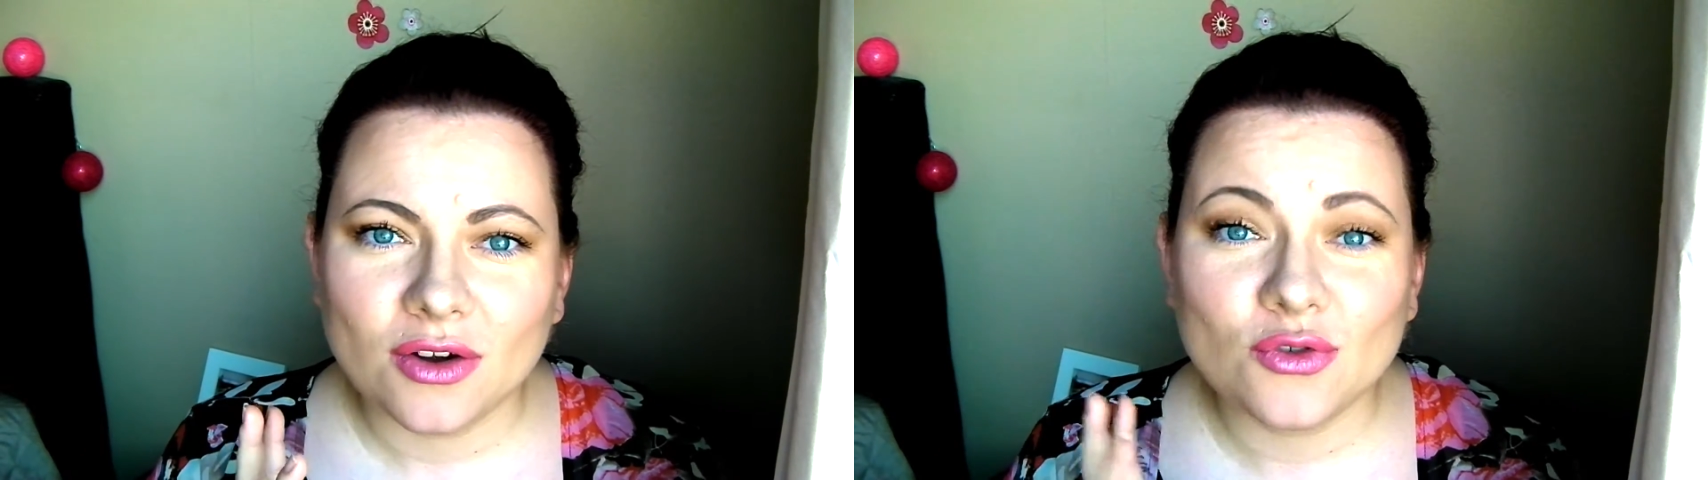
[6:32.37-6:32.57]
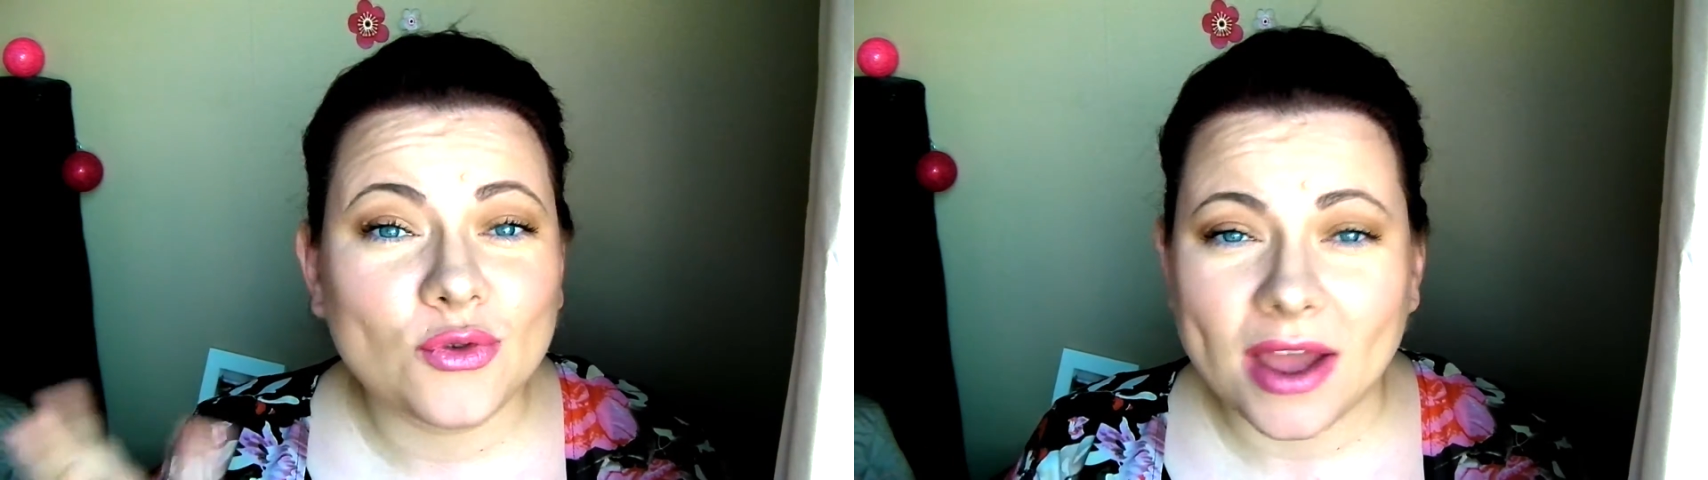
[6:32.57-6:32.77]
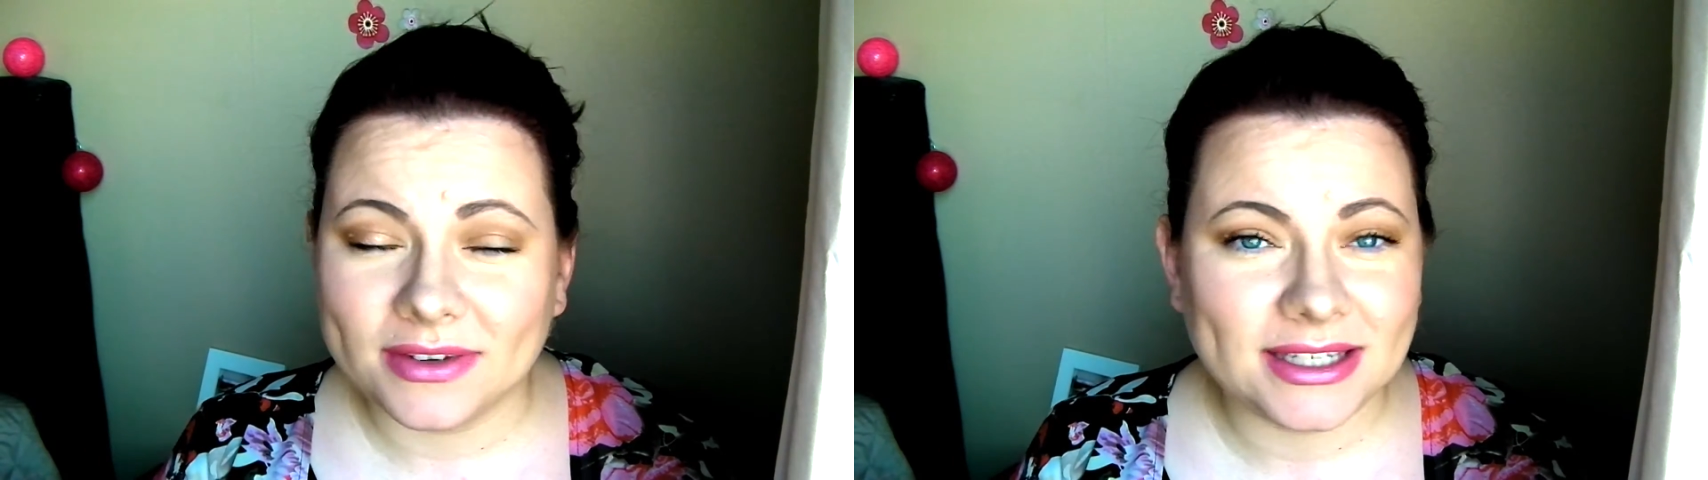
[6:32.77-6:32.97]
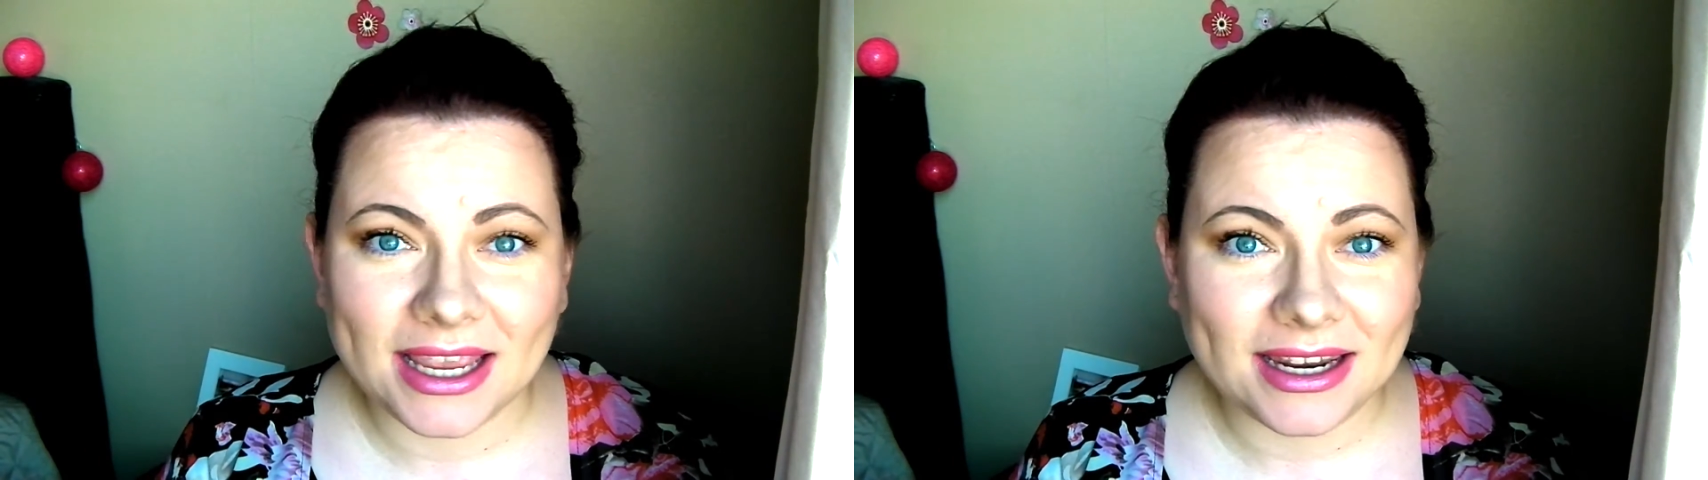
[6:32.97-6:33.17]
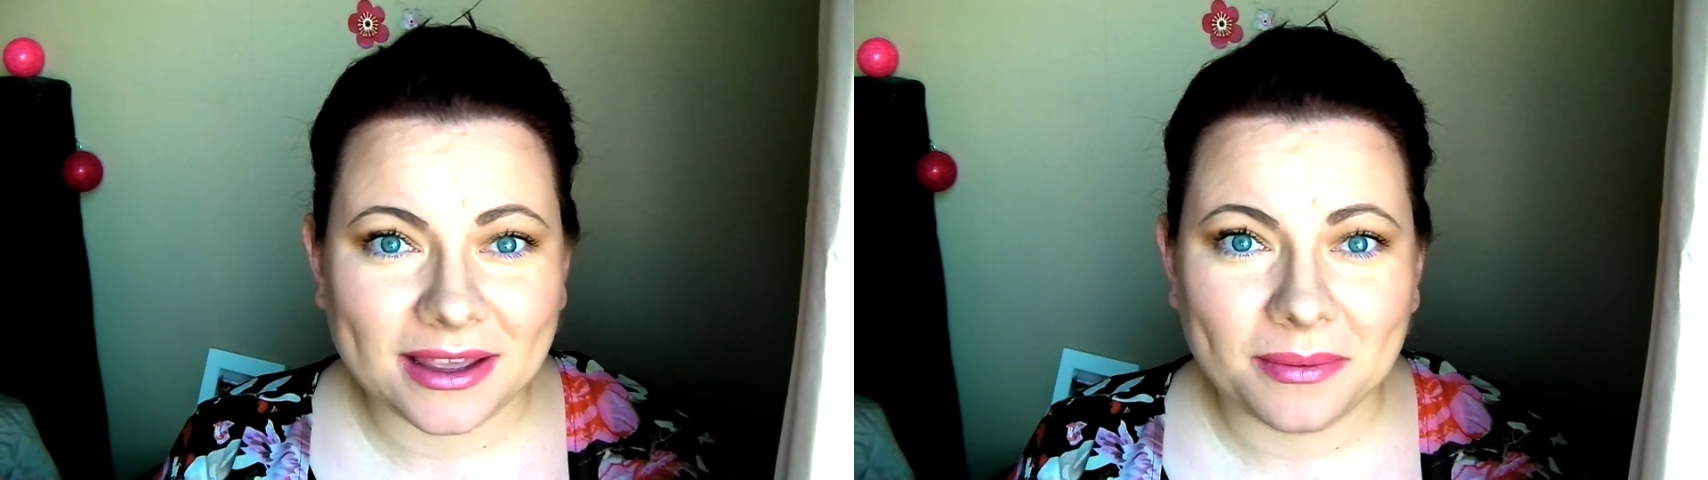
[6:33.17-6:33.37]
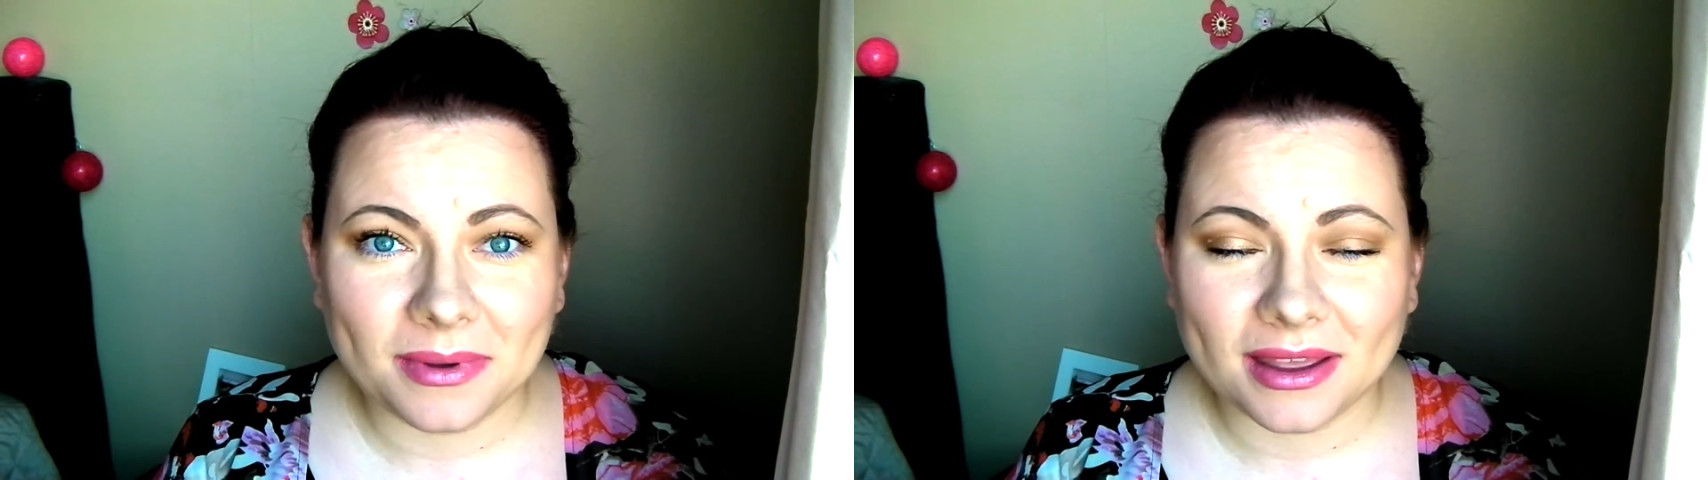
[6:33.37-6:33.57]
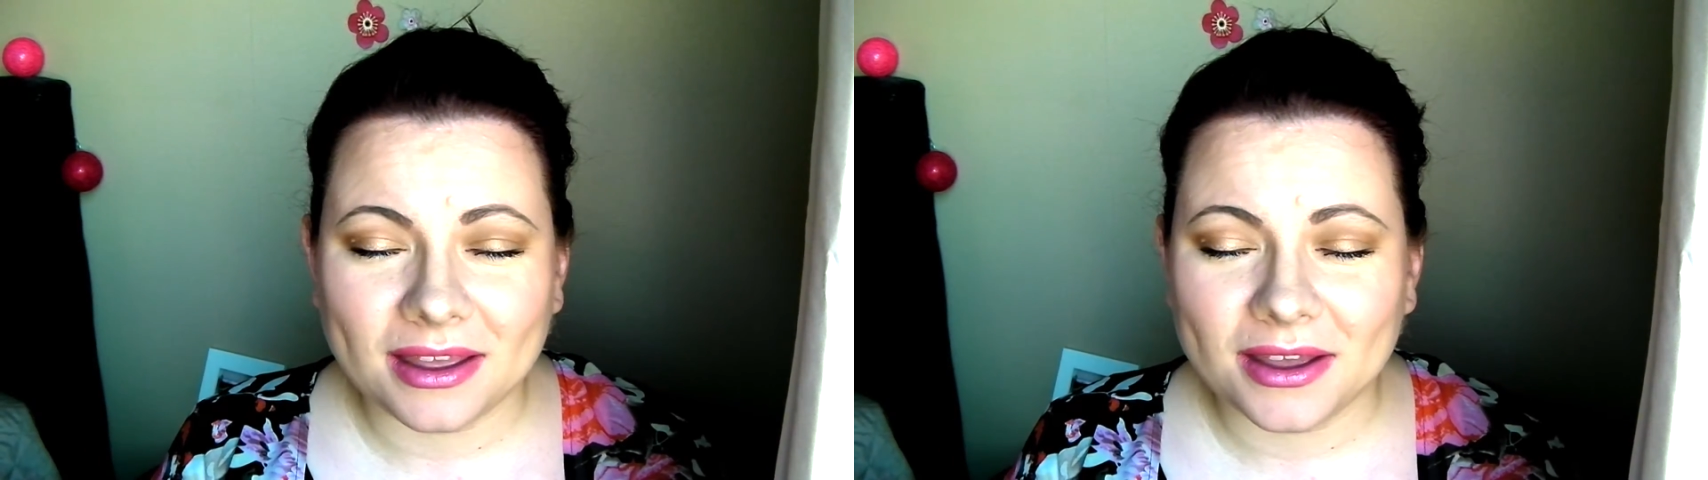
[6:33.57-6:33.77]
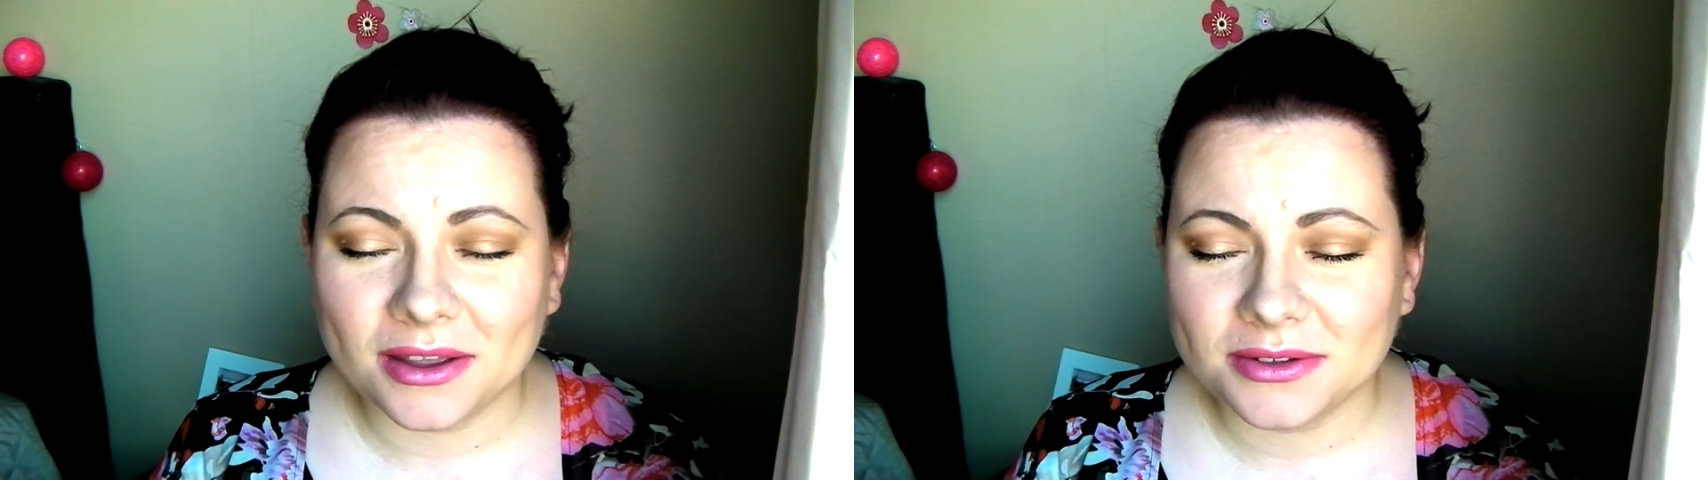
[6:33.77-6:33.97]
gravitating
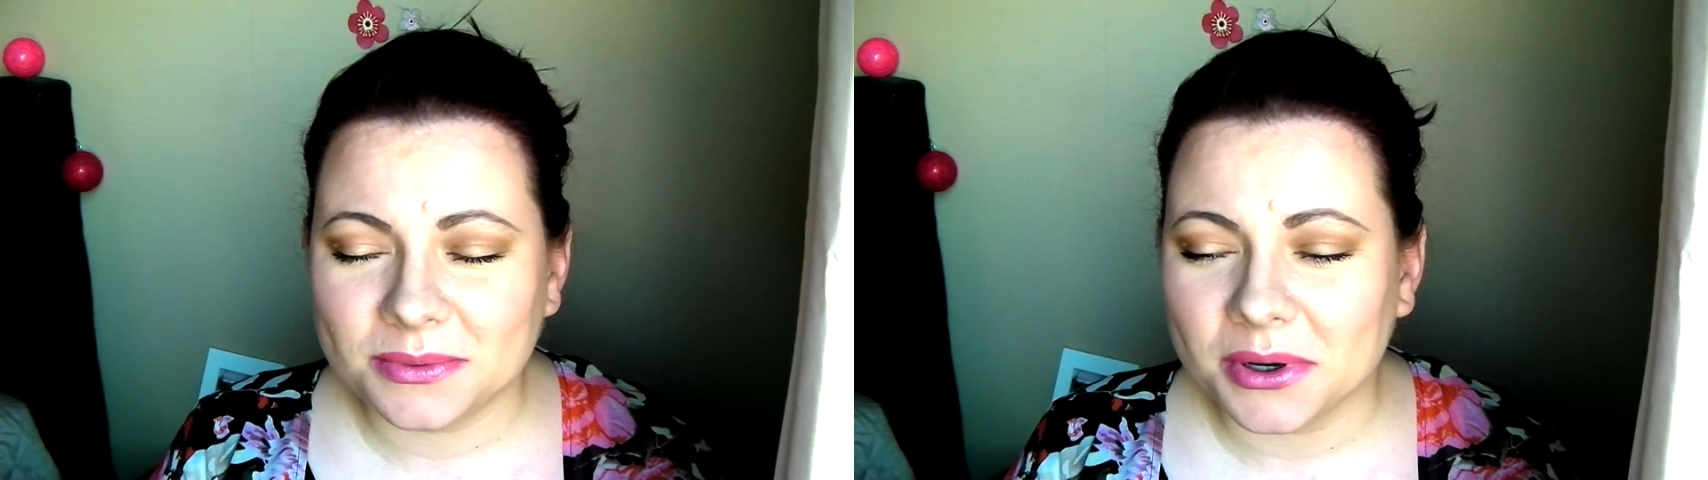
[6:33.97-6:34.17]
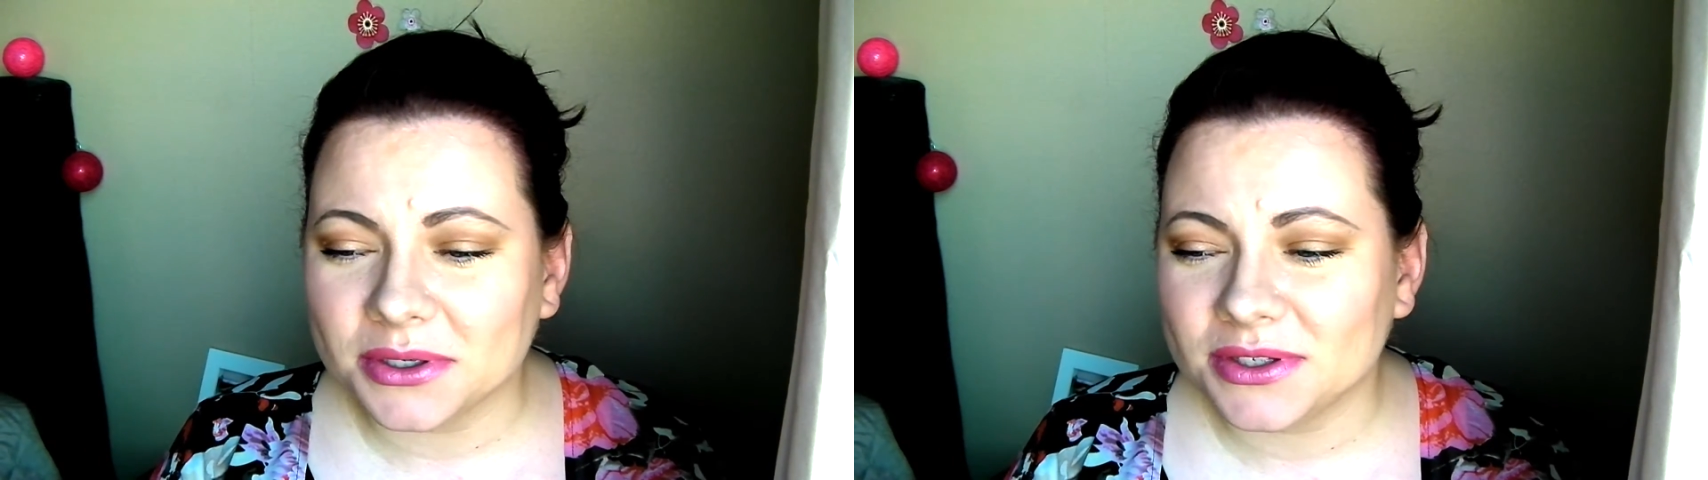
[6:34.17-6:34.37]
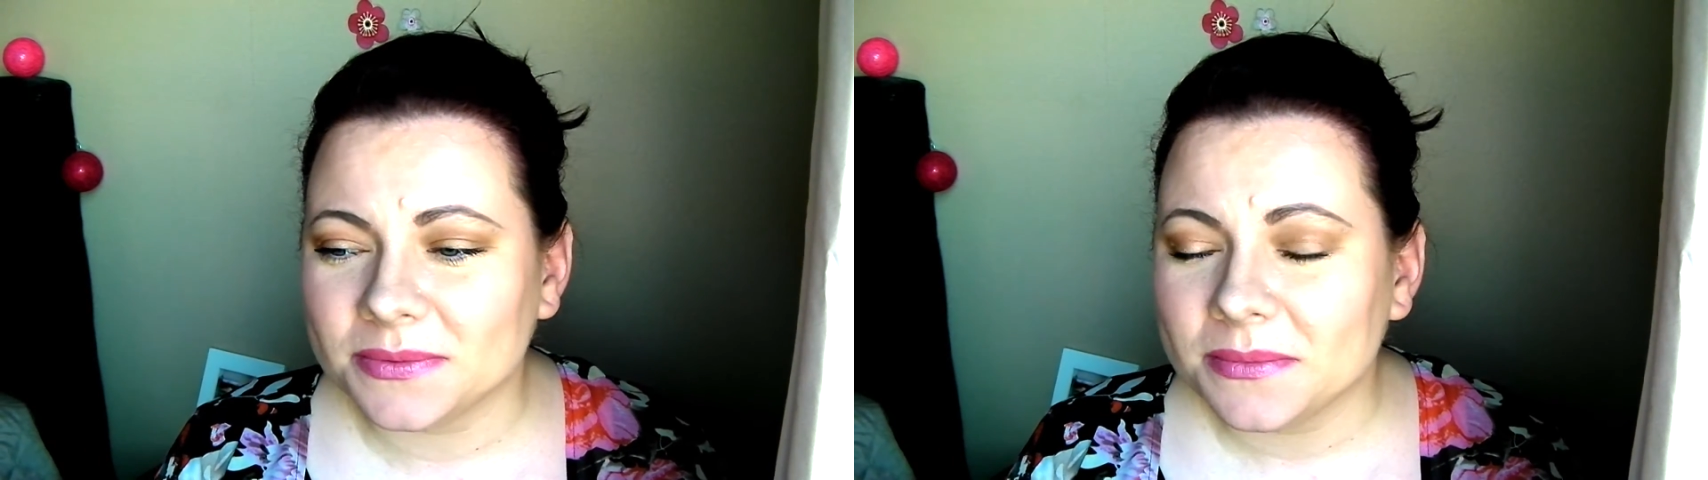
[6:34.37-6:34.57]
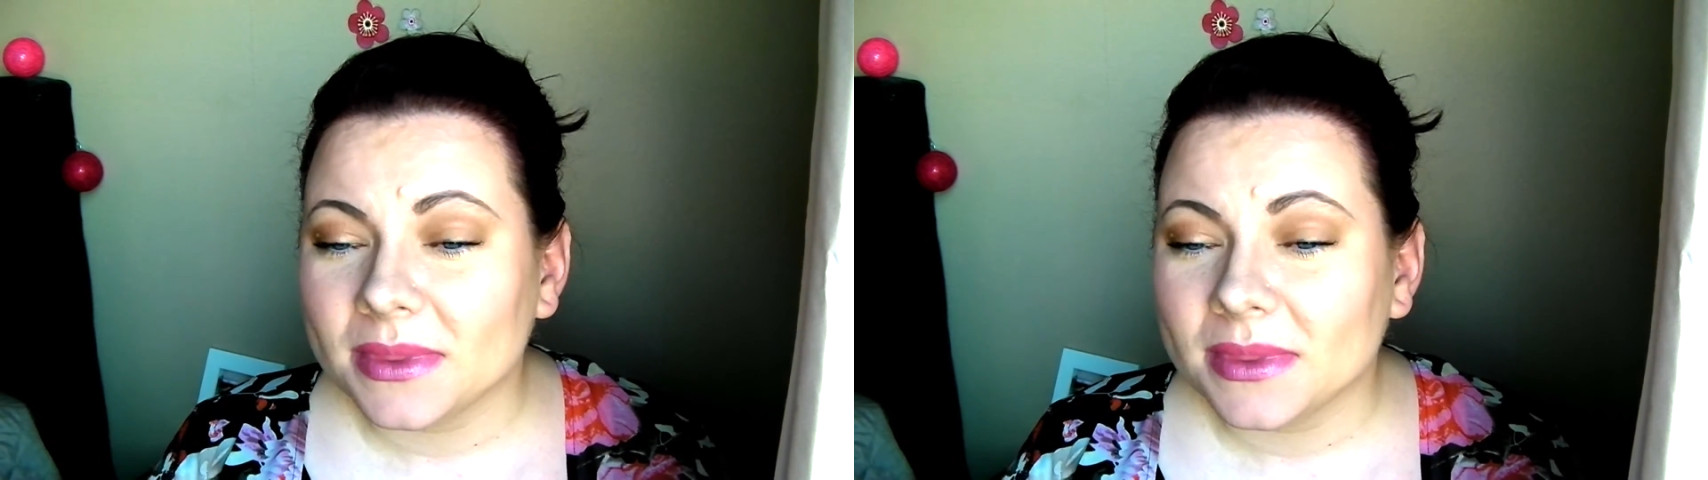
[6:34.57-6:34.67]
uh, towards,